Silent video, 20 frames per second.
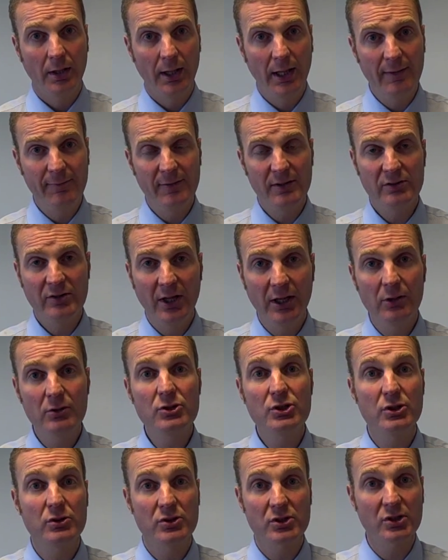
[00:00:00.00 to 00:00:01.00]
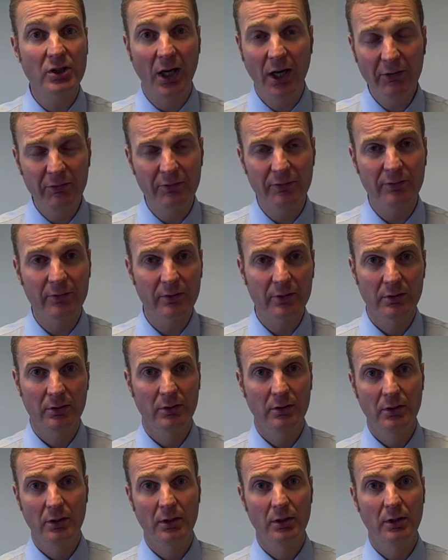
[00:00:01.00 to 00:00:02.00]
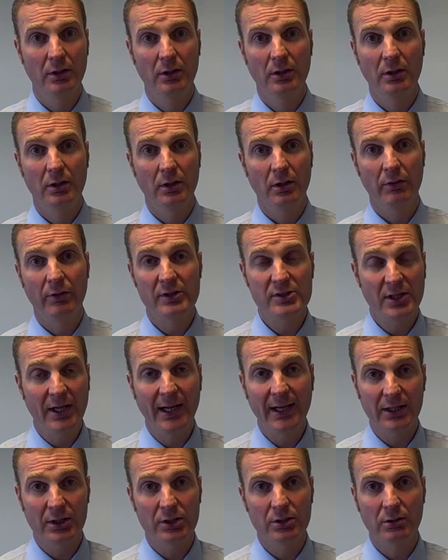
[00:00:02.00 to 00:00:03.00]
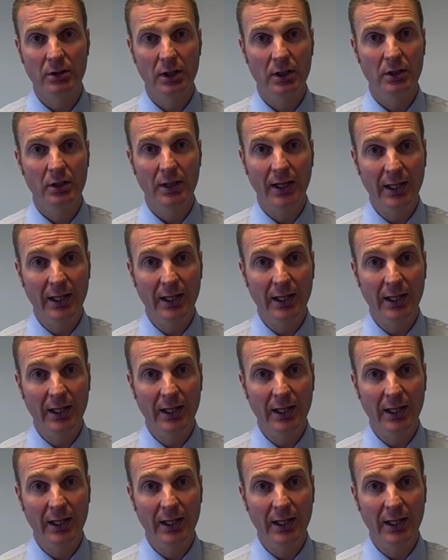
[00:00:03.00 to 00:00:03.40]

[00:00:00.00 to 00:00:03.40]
If it tells you stuff that's accurate